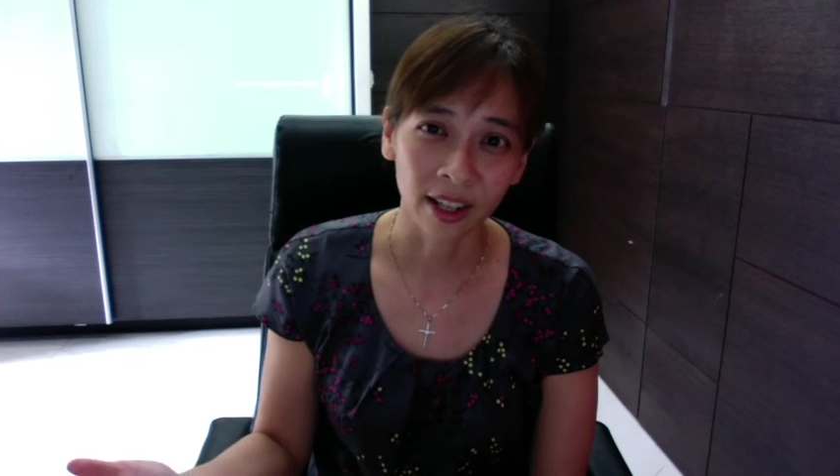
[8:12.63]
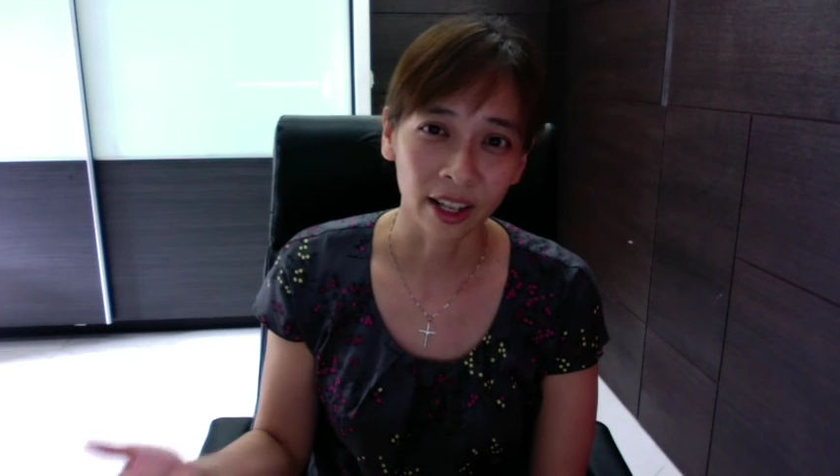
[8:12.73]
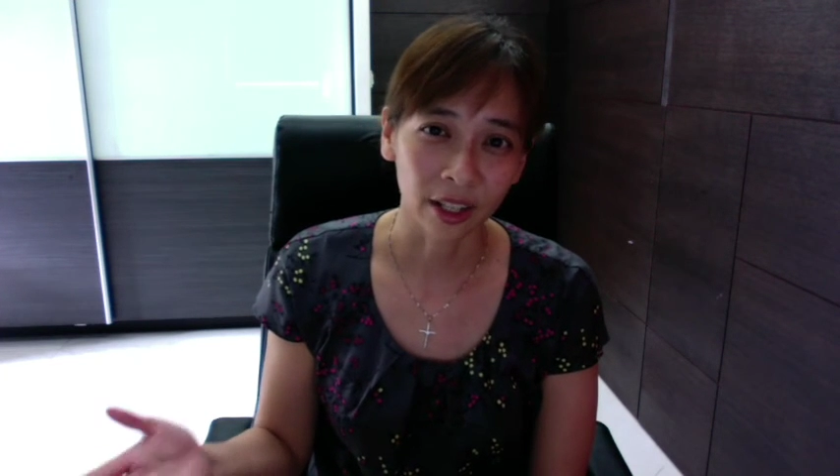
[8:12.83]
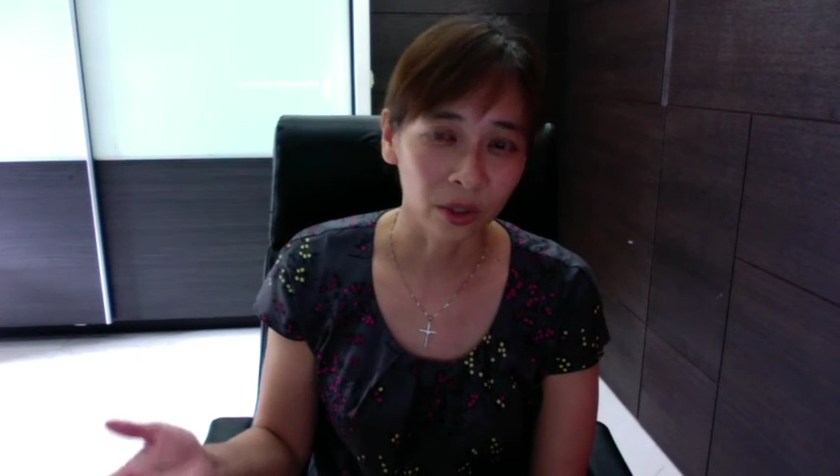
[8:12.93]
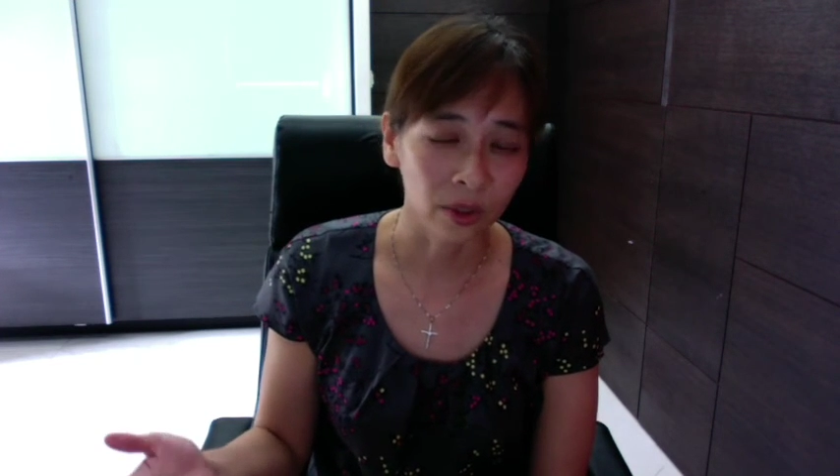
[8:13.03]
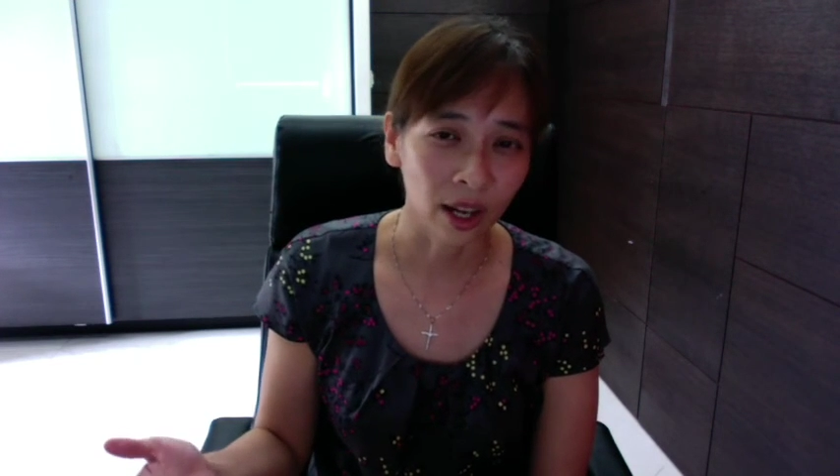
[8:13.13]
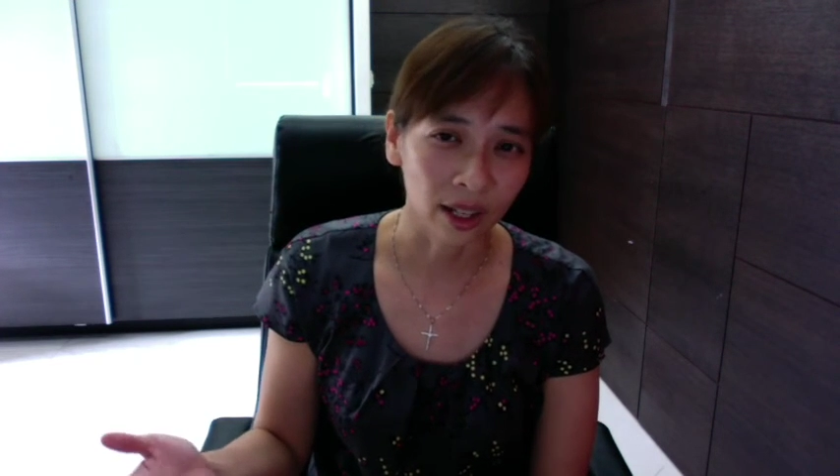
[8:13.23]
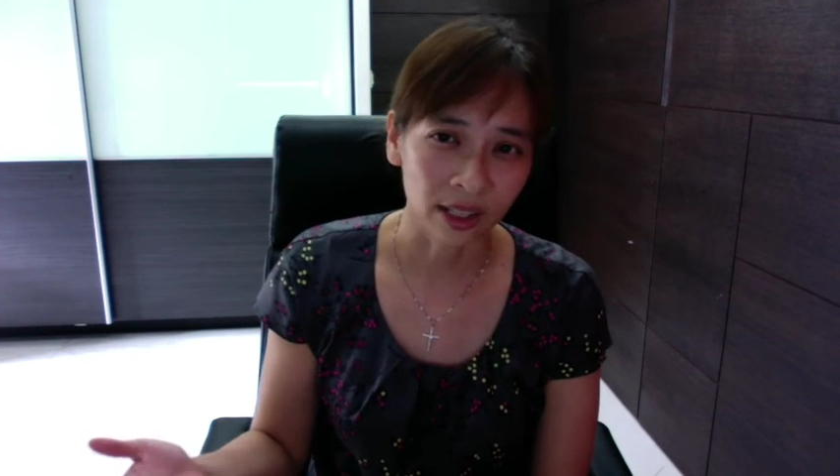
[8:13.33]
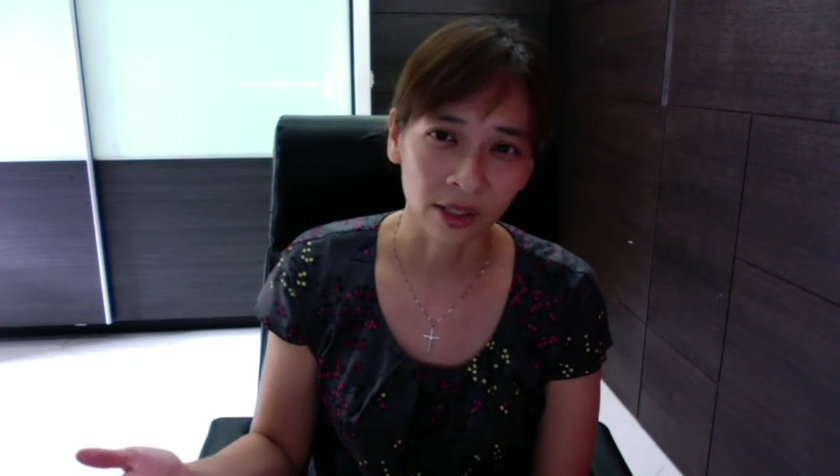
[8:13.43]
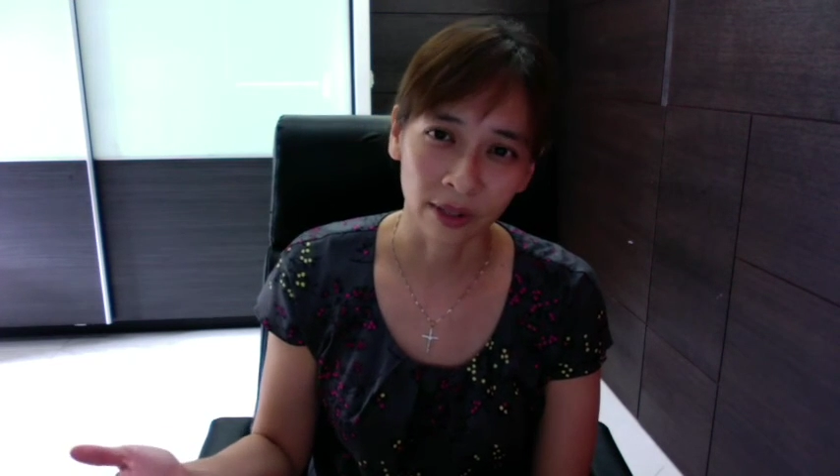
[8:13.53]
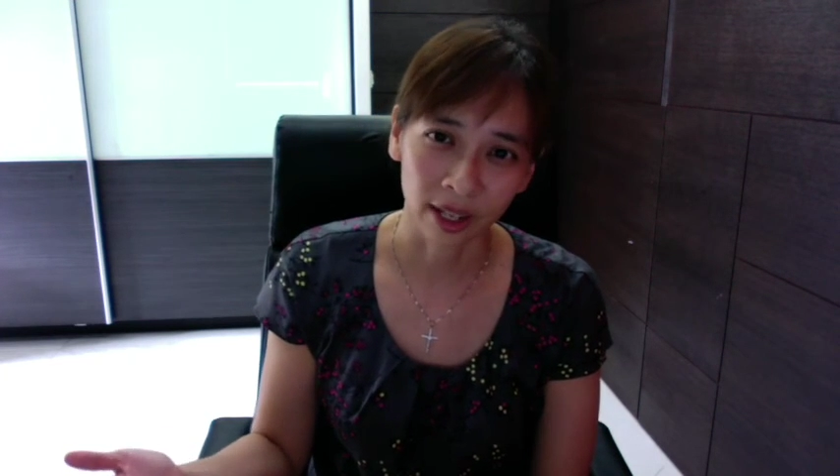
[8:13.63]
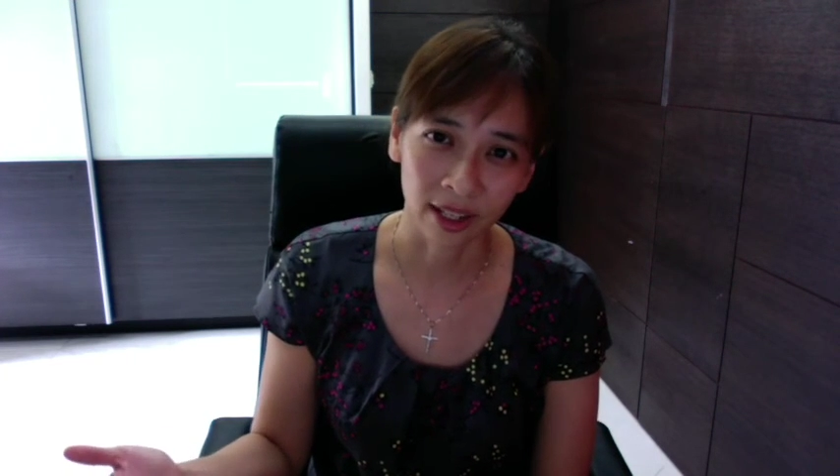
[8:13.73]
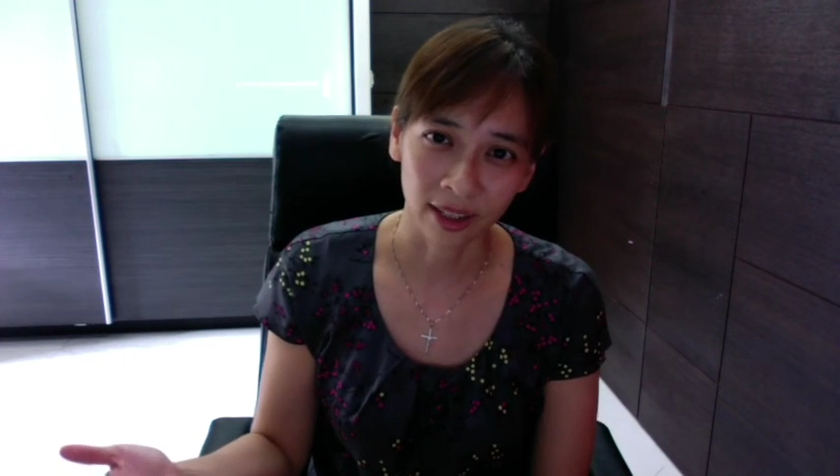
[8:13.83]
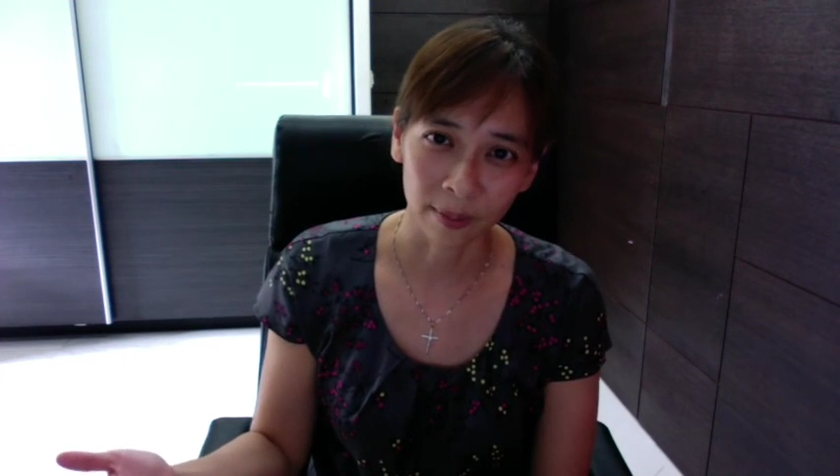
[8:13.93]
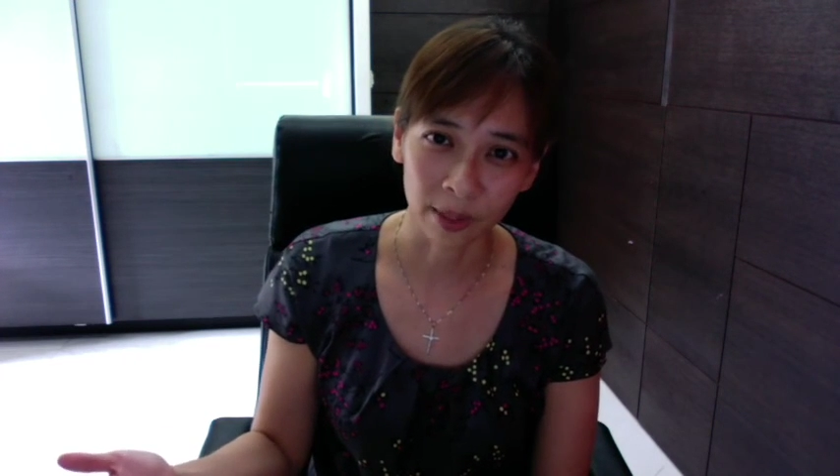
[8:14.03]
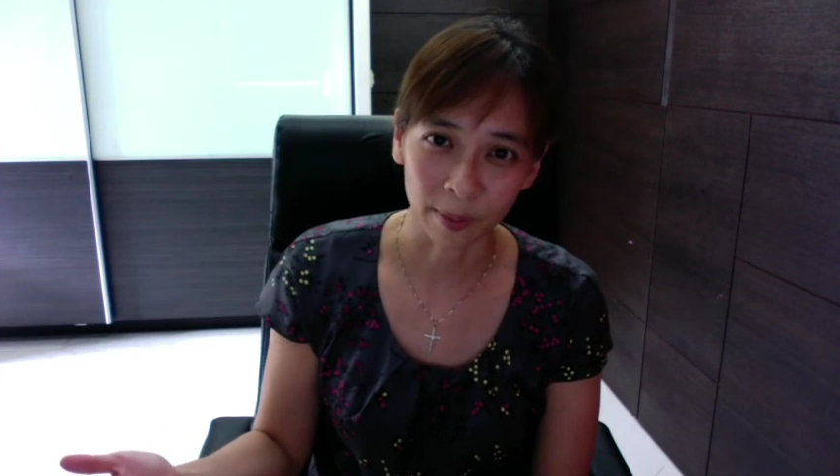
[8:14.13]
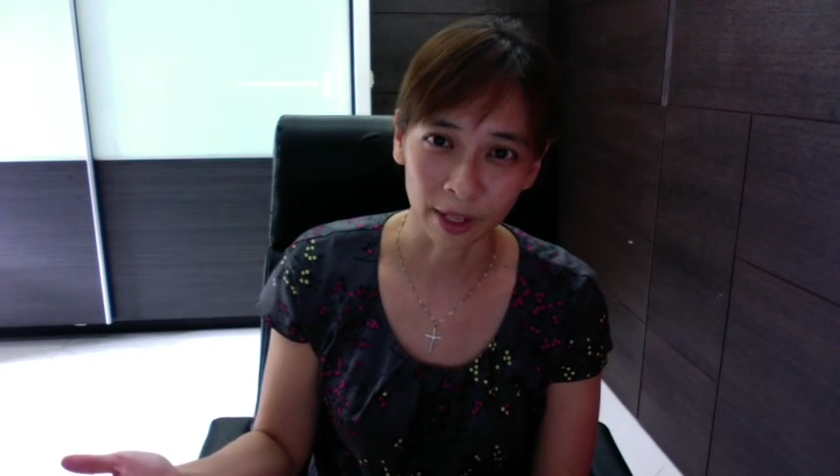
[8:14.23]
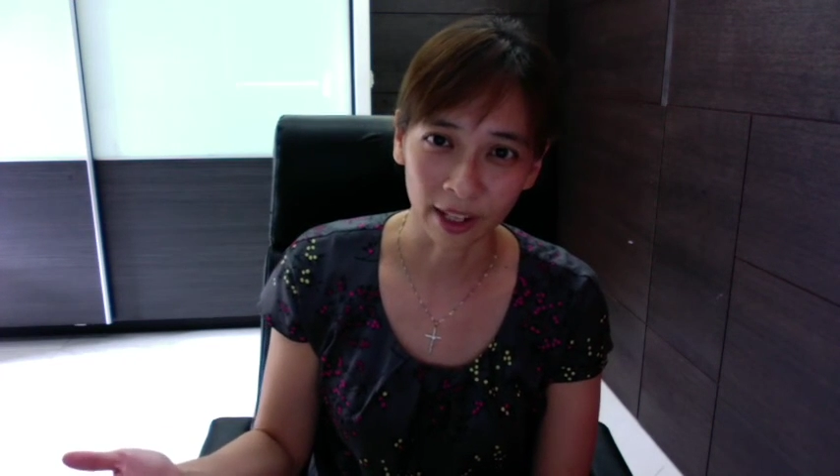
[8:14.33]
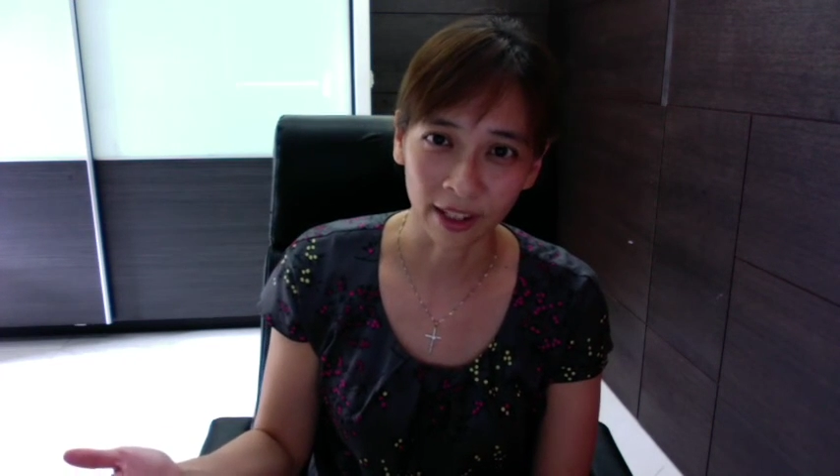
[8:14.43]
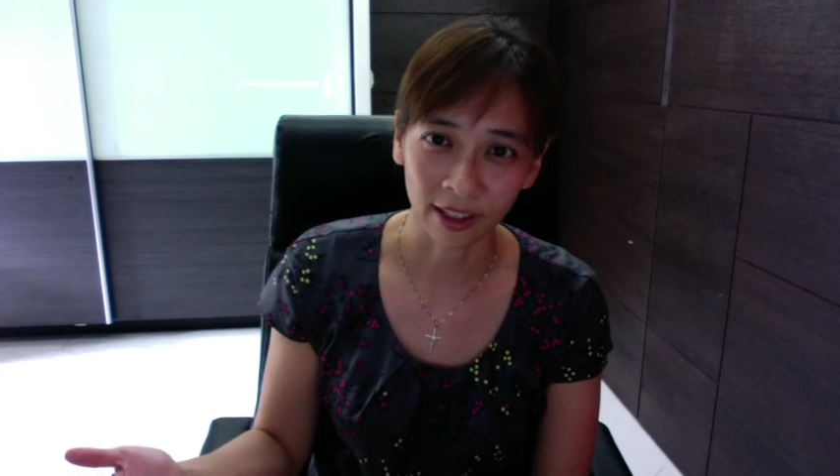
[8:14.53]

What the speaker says: and who God has created them to be.